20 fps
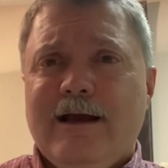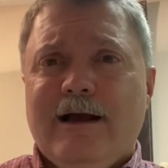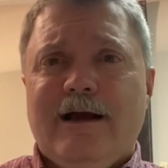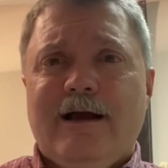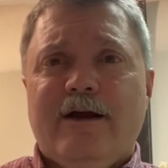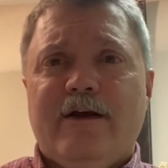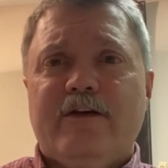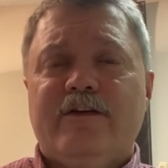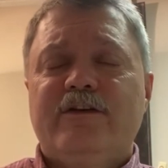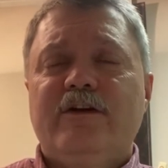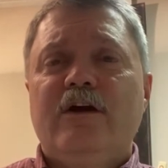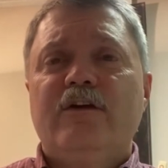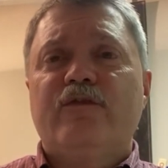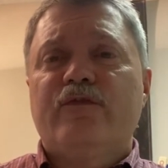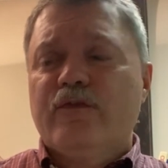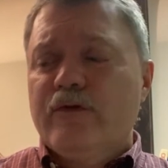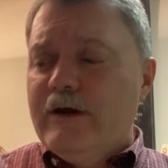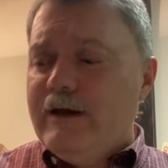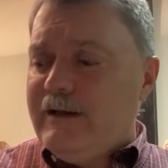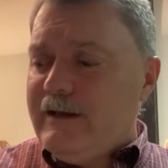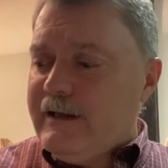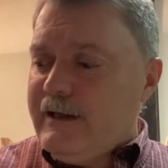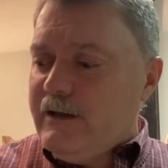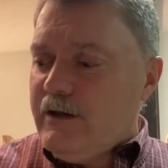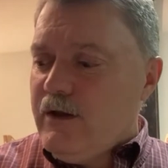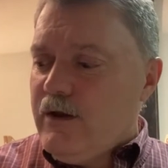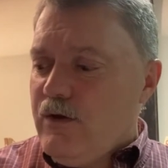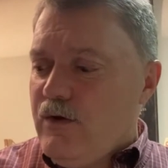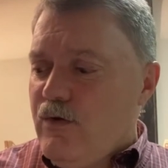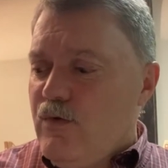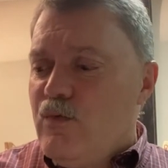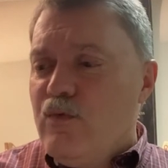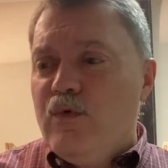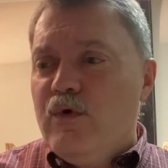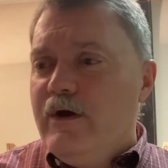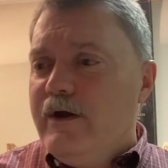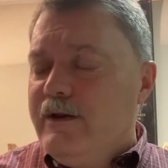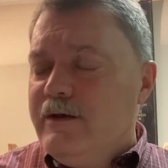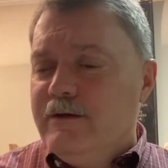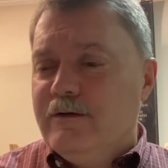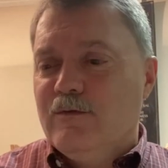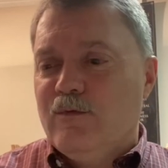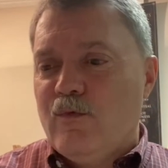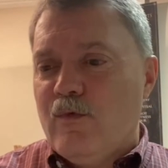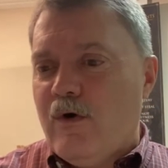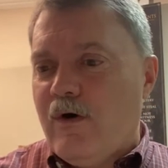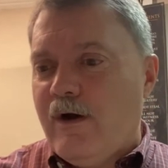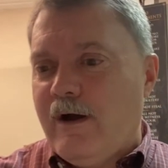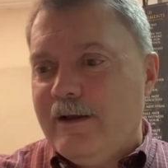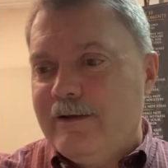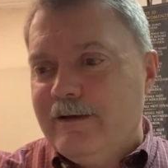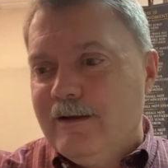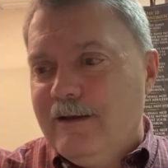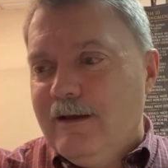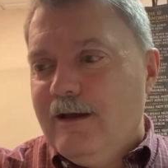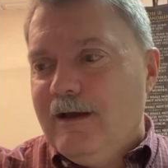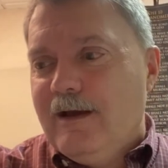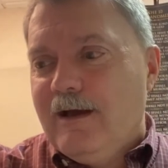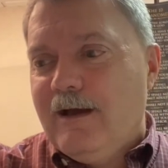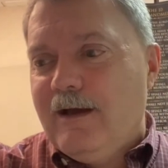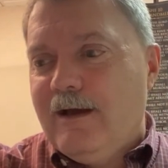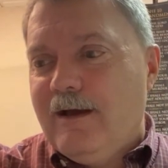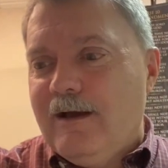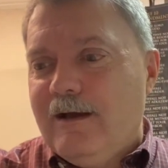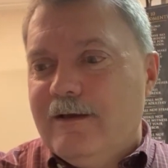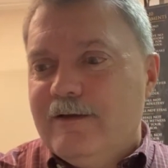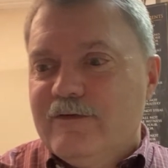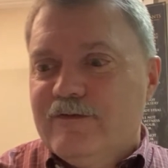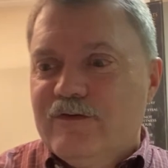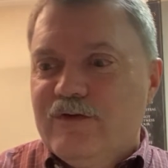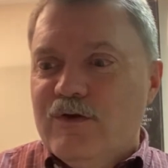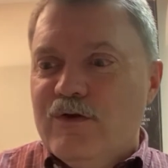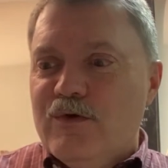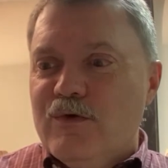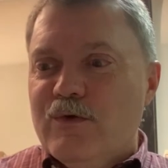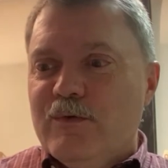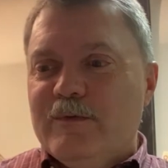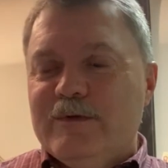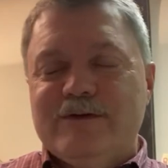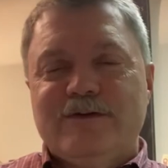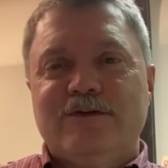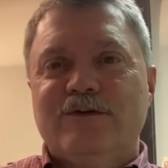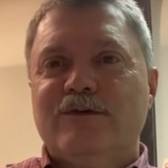It's done freely. And who wouldn't want to